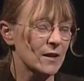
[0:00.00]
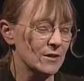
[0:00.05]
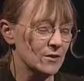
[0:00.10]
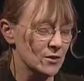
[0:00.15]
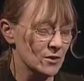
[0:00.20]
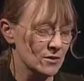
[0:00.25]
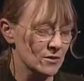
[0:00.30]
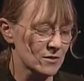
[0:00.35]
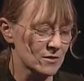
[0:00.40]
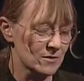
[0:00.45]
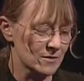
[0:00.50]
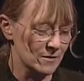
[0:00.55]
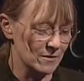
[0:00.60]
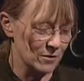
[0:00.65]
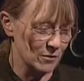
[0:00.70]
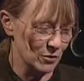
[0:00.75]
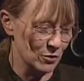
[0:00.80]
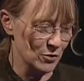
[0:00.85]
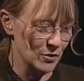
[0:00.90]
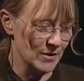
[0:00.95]
They just
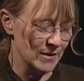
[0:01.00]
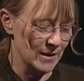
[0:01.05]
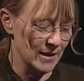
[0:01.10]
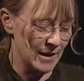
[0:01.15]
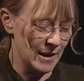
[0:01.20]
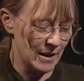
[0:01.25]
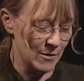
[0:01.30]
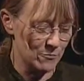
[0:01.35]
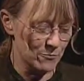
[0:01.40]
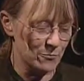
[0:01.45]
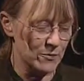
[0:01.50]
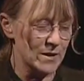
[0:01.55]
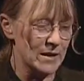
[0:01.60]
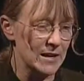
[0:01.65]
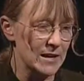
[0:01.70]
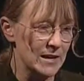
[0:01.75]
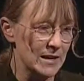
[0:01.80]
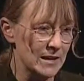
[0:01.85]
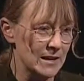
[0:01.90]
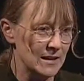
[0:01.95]
look and
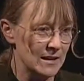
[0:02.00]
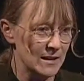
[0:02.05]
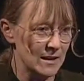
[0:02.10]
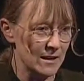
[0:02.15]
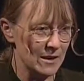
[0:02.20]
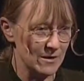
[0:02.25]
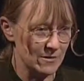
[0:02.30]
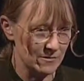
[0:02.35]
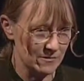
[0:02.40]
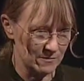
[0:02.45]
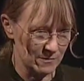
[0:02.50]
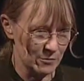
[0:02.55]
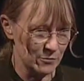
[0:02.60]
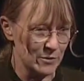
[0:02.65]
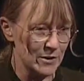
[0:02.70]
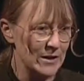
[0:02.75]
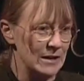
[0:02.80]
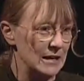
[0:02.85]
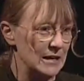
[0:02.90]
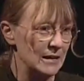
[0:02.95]
read and
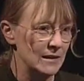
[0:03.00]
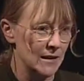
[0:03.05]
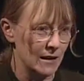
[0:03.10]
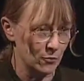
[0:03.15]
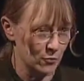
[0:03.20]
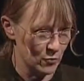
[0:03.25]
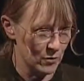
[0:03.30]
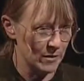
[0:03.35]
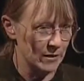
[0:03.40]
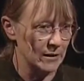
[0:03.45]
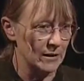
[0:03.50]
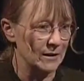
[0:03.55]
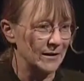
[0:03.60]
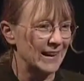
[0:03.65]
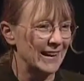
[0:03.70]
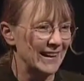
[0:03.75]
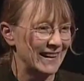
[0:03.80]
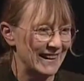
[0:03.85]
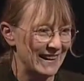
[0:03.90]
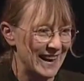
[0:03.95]
read and
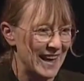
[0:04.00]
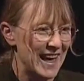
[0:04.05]
read,